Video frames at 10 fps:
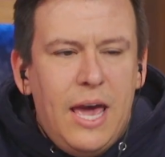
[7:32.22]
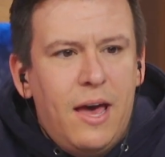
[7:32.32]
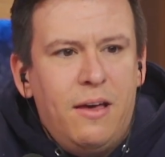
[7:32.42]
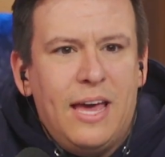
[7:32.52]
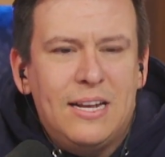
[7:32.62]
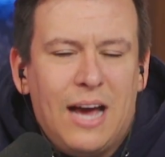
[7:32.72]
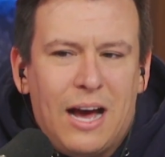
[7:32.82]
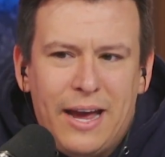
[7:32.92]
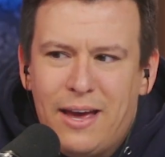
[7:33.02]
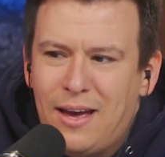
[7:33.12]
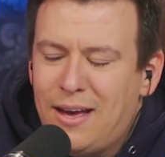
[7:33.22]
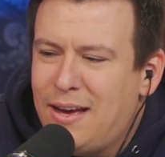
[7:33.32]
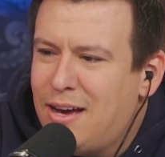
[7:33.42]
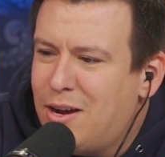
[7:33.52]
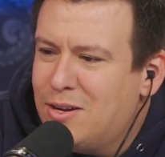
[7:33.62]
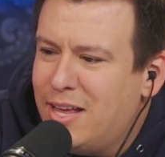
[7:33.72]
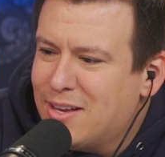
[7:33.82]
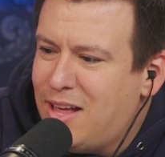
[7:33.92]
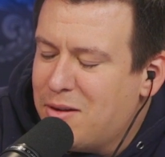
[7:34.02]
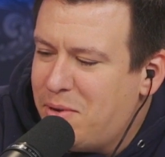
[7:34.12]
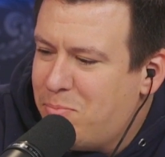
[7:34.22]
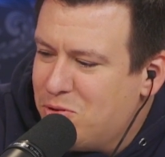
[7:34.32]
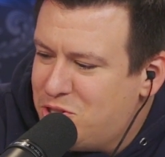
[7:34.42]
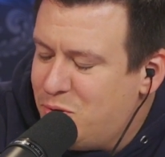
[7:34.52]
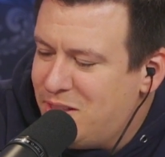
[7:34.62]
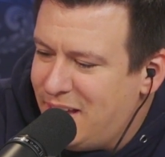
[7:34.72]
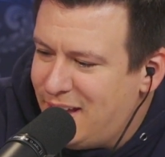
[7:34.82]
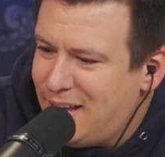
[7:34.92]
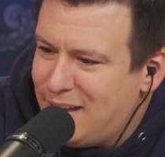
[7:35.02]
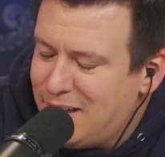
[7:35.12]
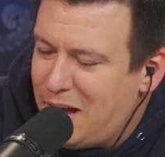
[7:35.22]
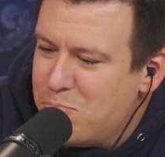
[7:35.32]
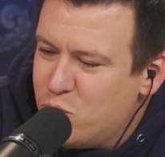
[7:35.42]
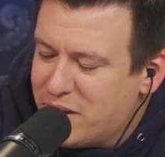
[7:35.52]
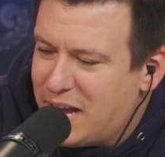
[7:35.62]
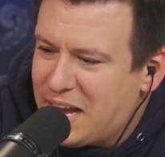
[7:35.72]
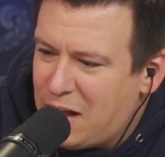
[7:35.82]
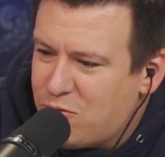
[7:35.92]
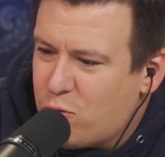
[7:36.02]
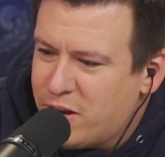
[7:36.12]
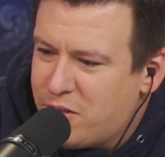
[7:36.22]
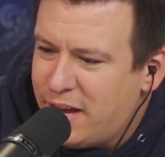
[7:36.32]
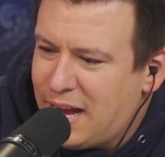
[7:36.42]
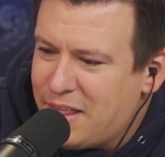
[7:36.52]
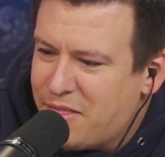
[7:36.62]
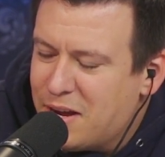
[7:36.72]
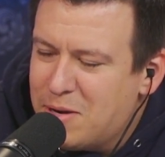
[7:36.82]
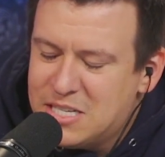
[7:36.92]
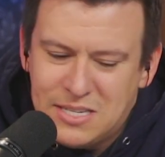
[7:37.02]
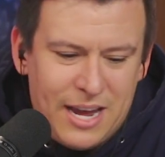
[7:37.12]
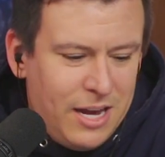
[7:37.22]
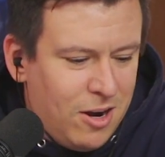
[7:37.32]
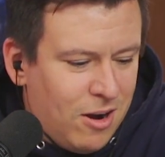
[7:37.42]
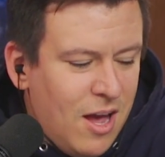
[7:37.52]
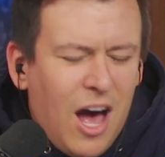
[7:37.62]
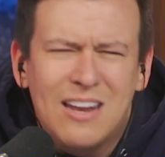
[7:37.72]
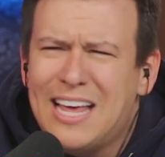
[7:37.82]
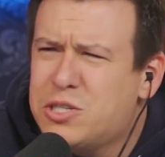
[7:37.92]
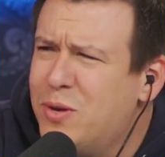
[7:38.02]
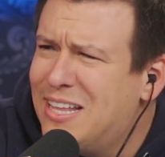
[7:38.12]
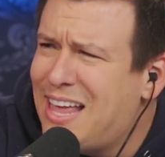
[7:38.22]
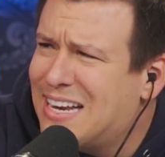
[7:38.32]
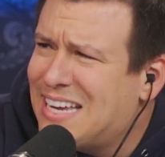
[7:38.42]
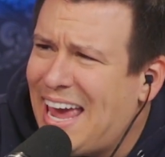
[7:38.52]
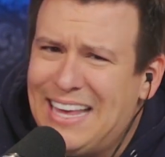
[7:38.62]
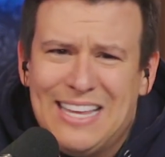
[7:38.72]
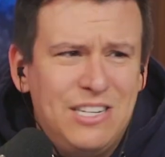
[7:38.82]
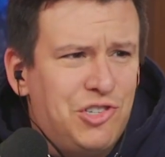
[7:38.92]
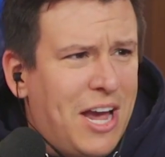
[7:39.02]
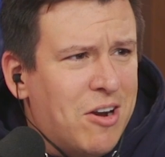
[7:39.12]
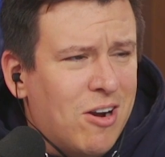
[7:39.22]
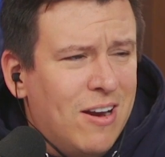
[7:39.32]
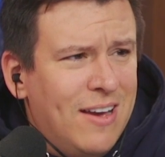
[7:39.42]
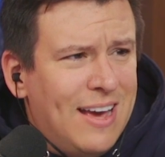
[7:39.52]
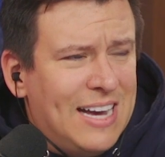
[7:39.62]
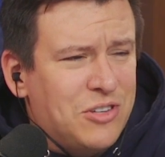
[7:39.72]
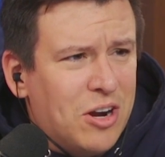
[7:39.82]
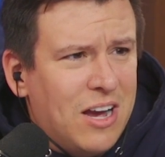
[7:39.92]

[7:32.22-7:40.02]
Yeah, and I, uh, unlike a lot of people doing the uh, "I'm moving out of California" thing, I, I think I'm going to stay here unless we elect Caitlyn Jenner as our